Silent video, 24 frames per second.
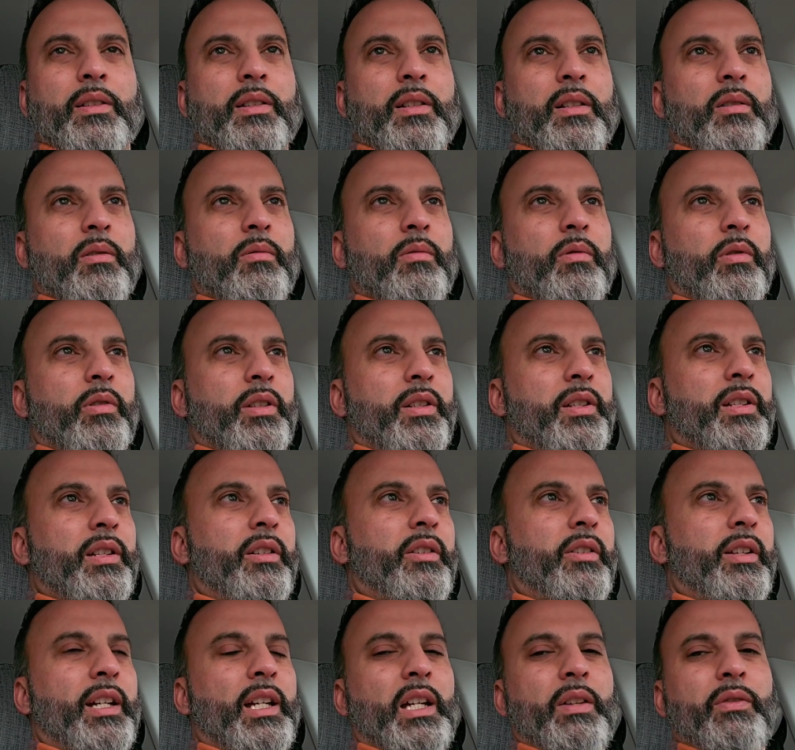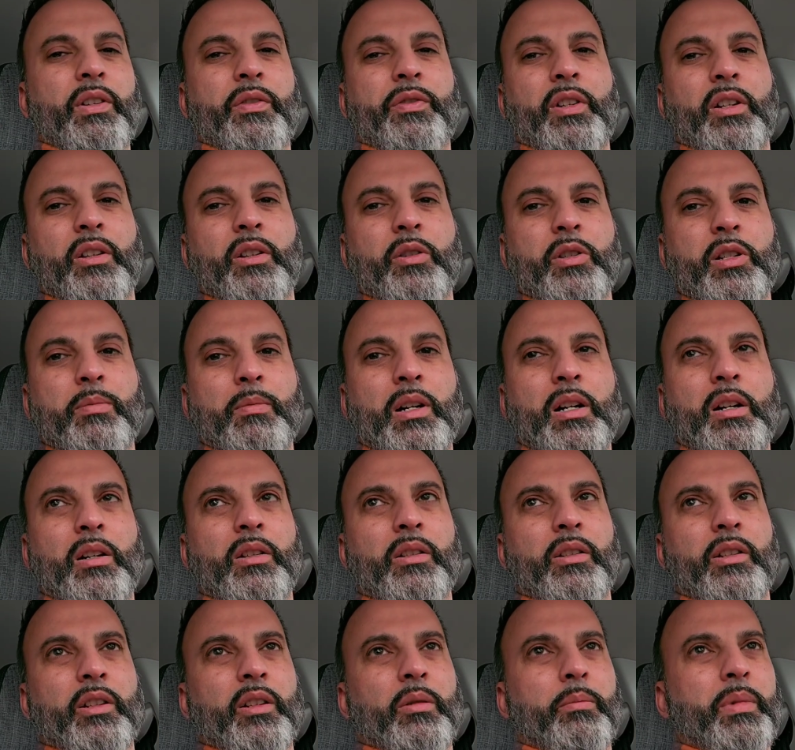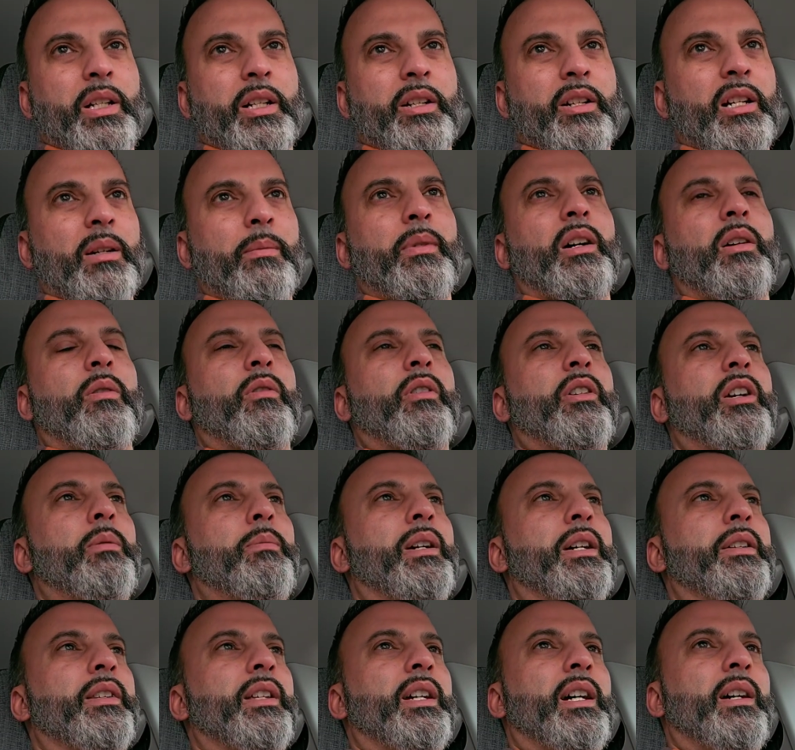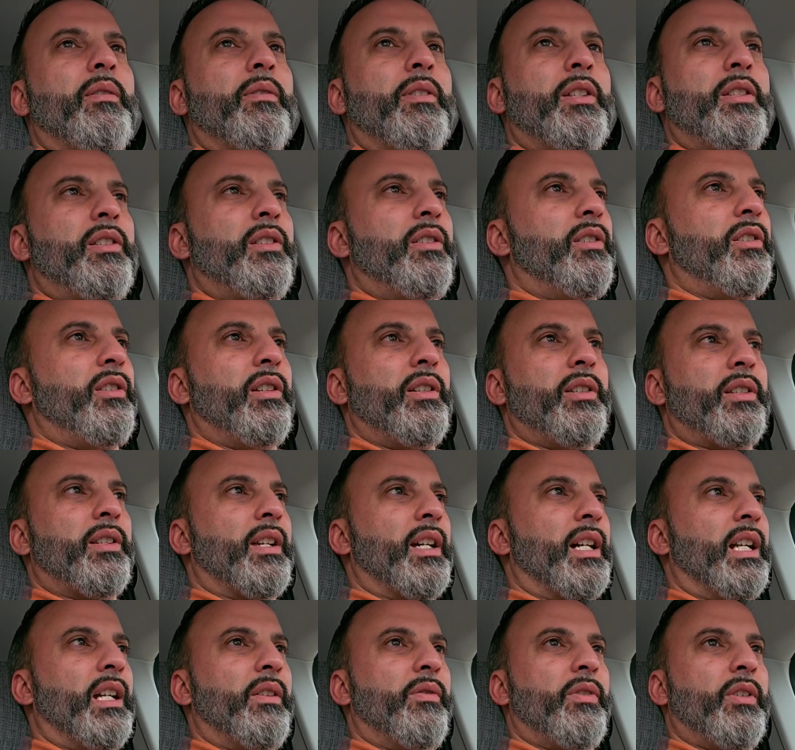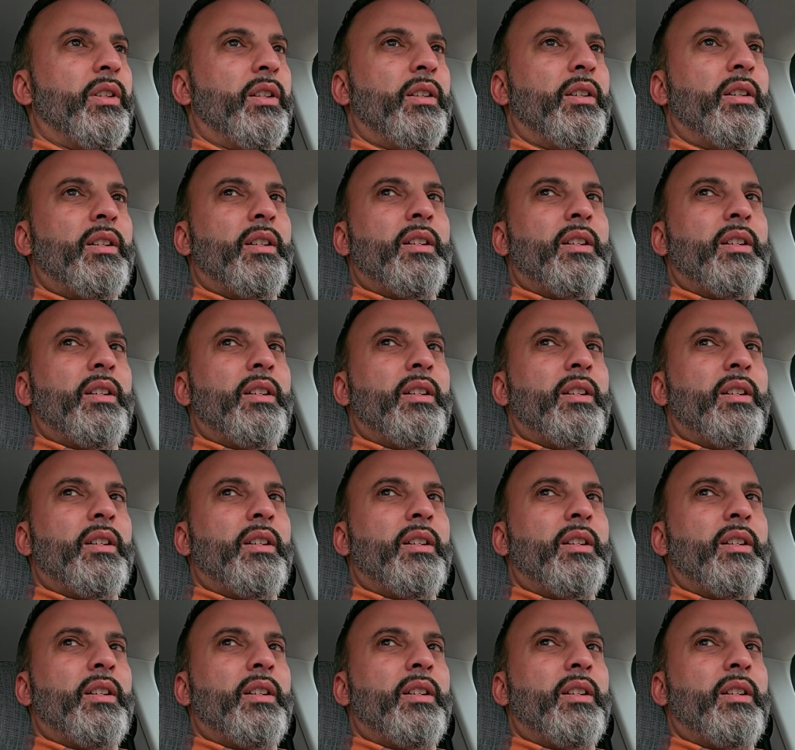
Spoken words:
So we'll consider that. Even if they're a little smaller or a little bigger, I'm not worried about that. This is just kind of a